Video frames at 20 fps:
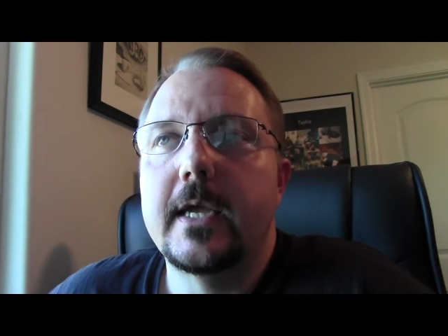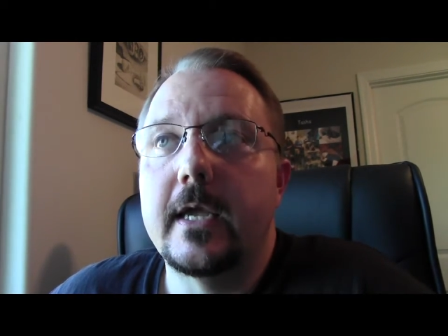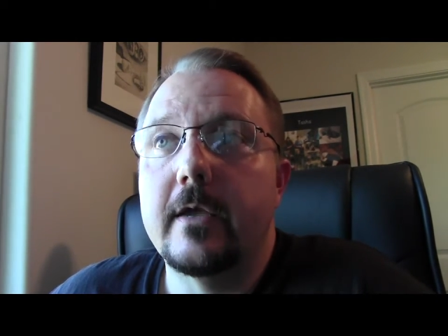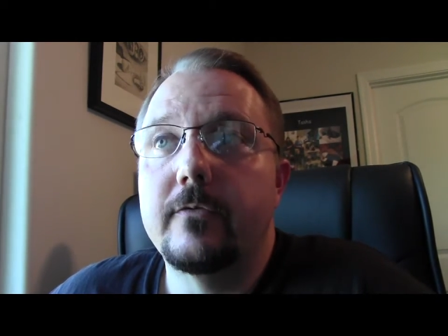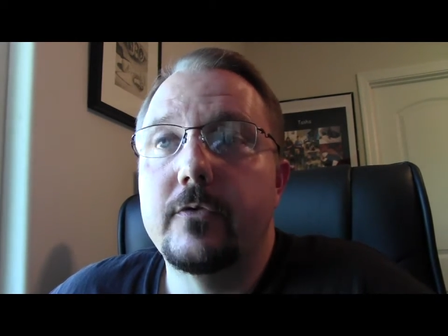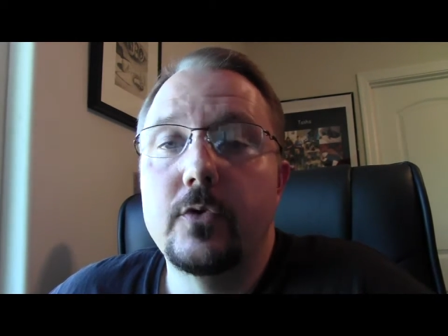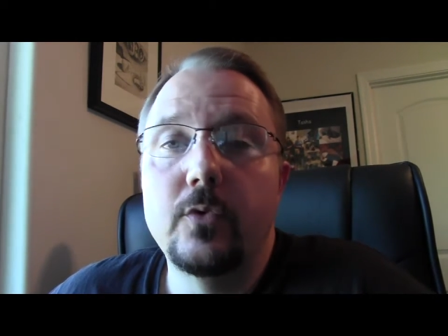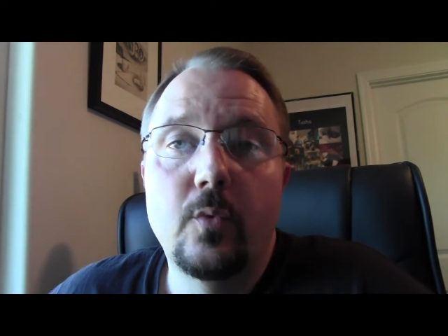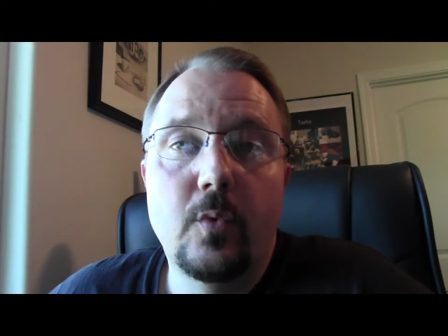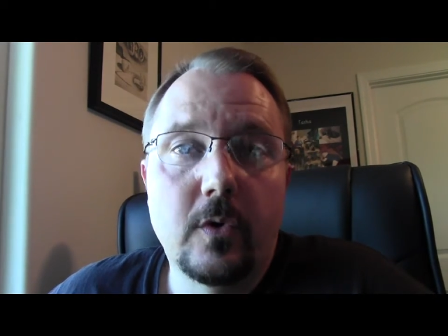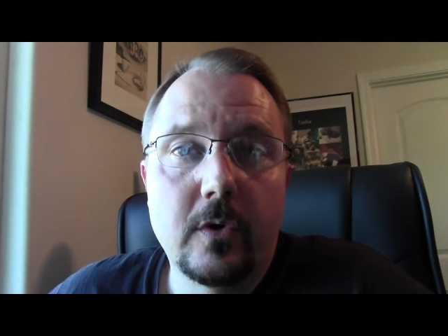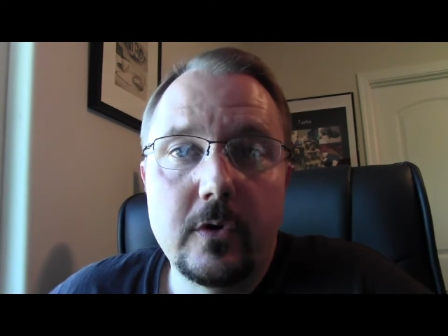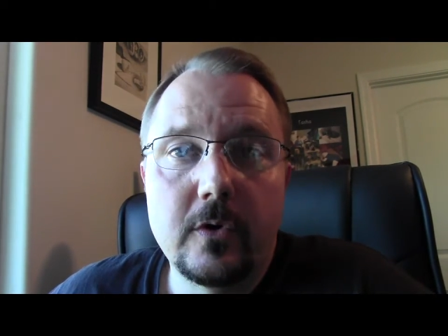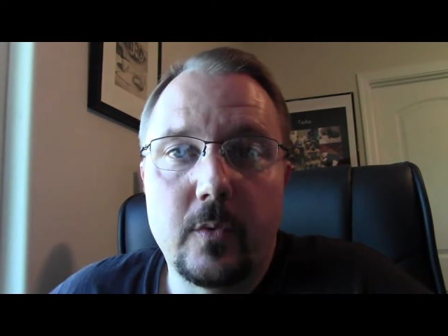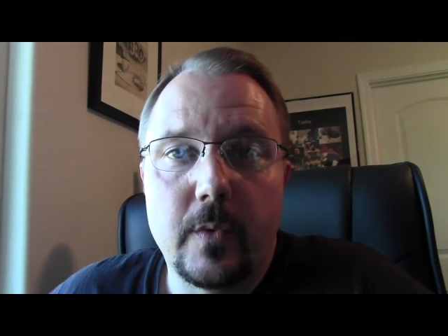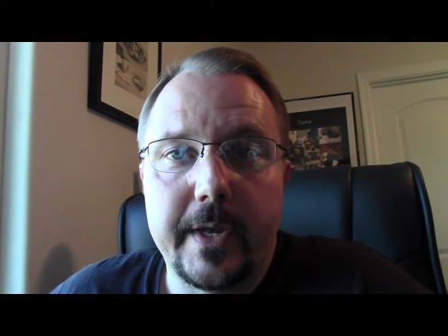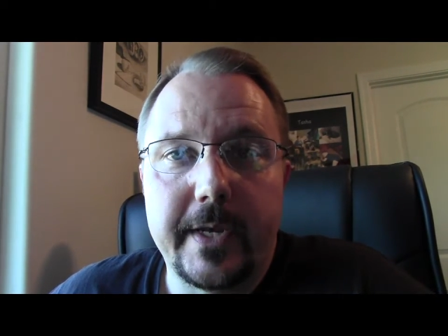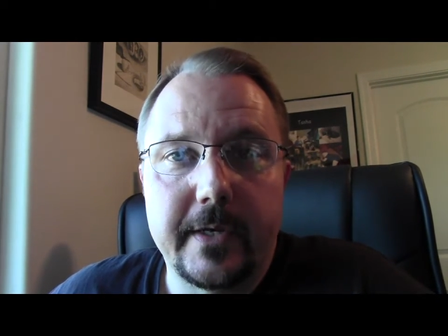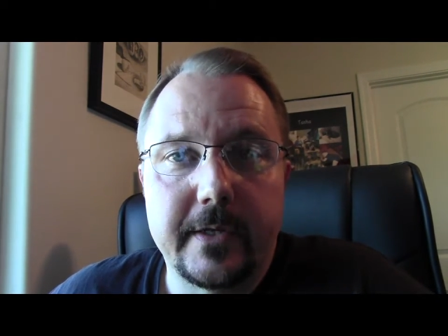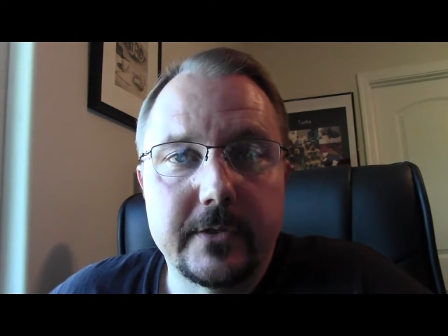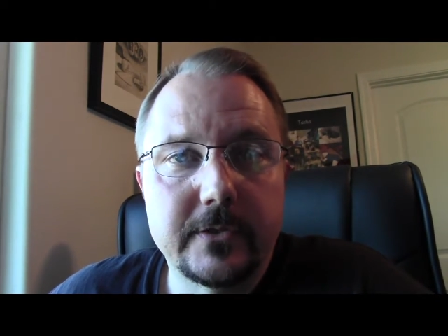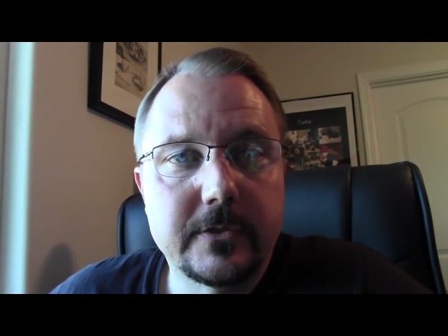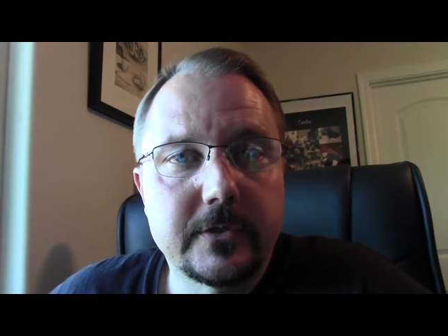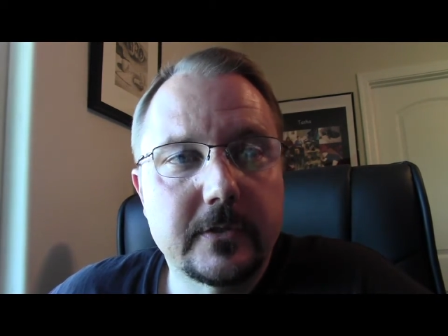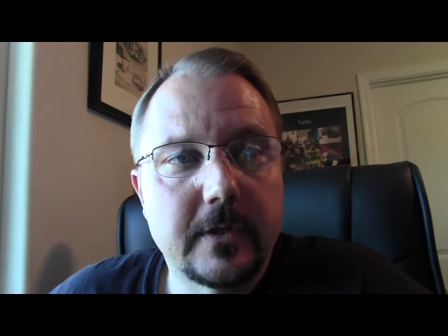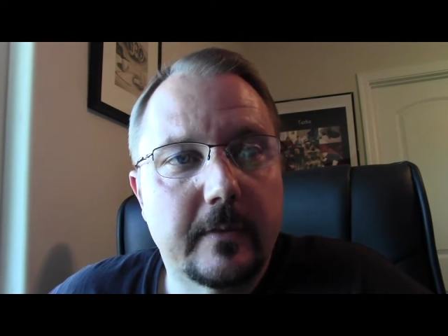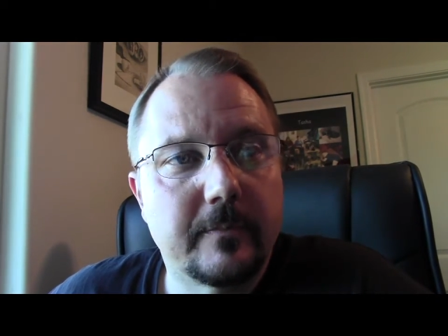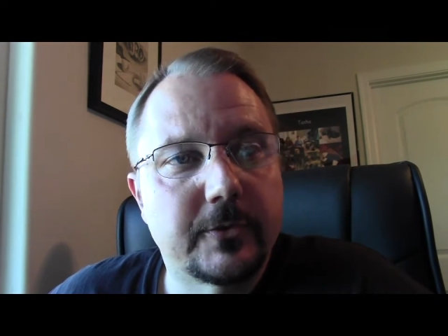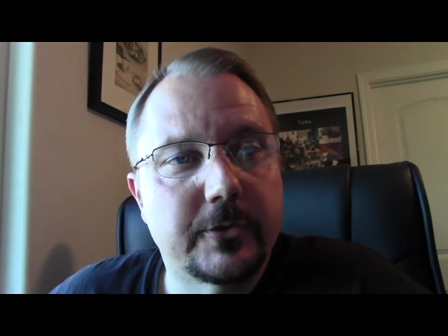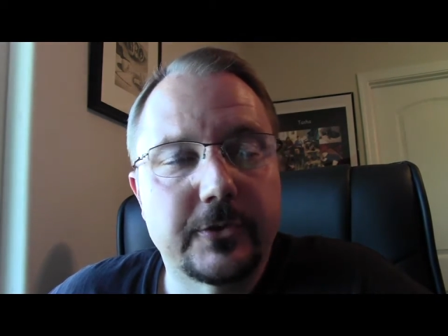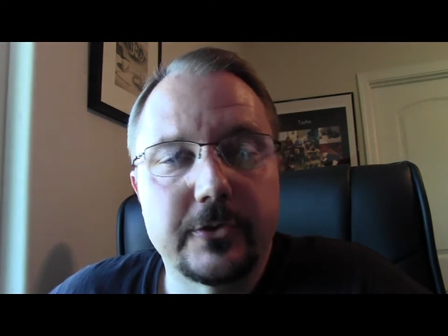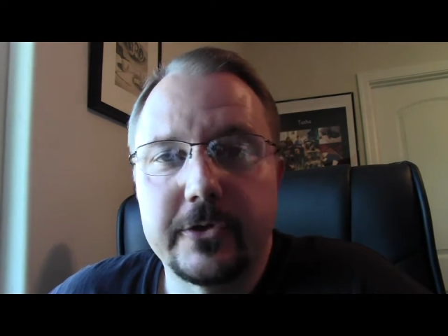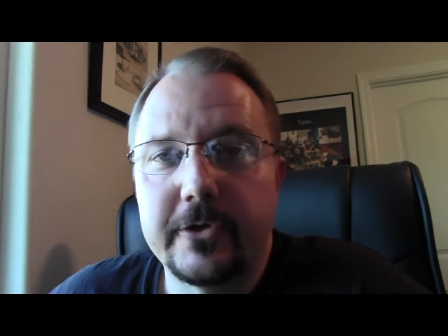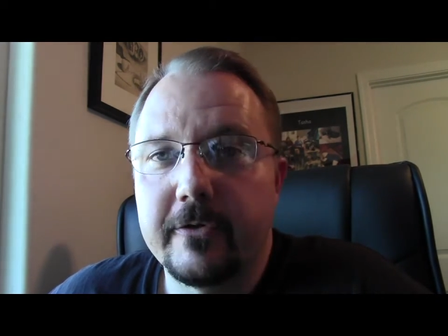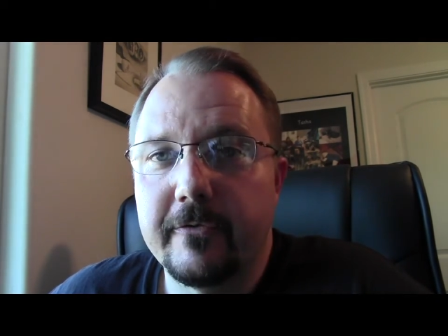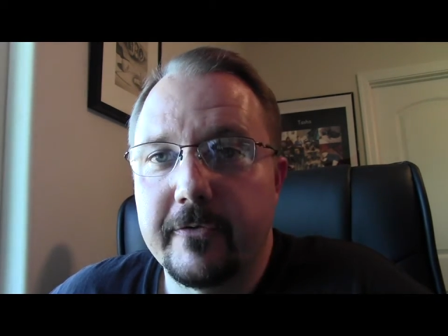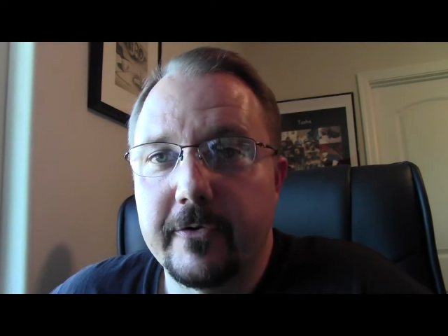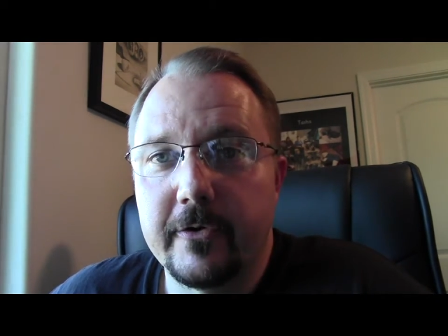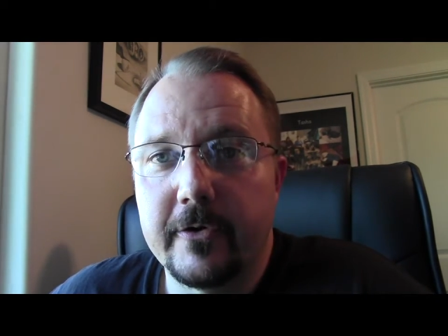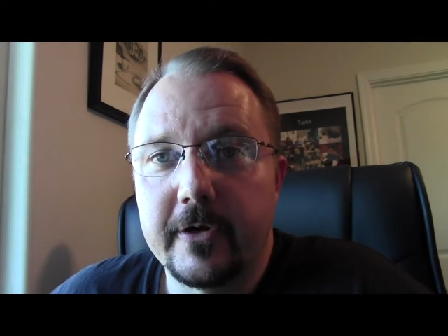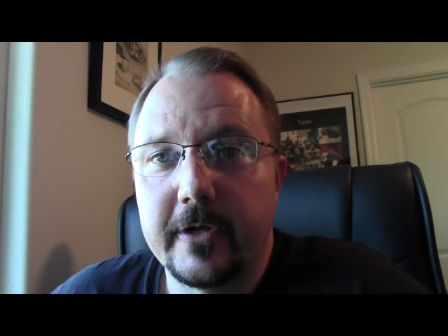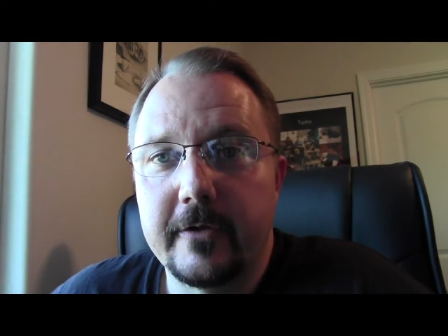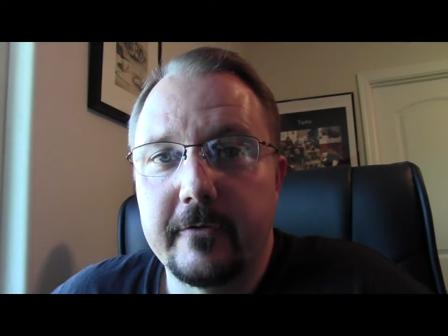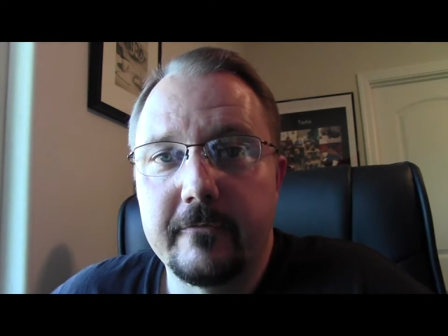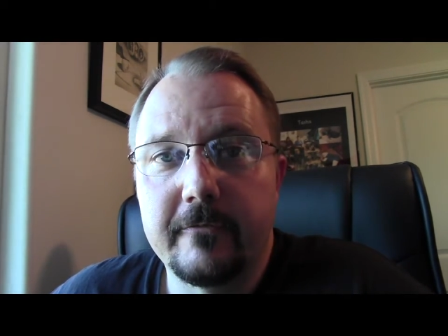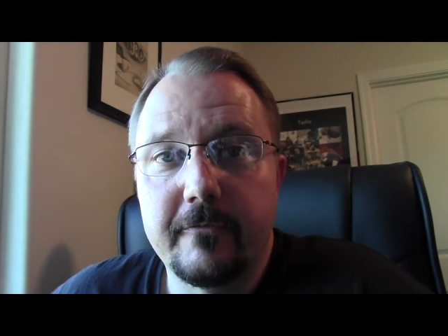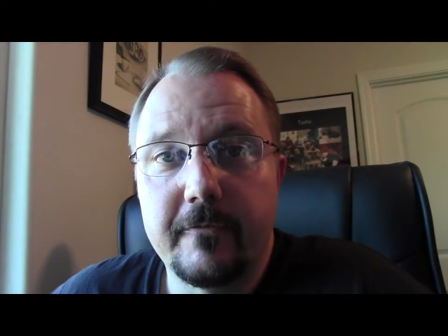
if you were a witness, I'm sure you're very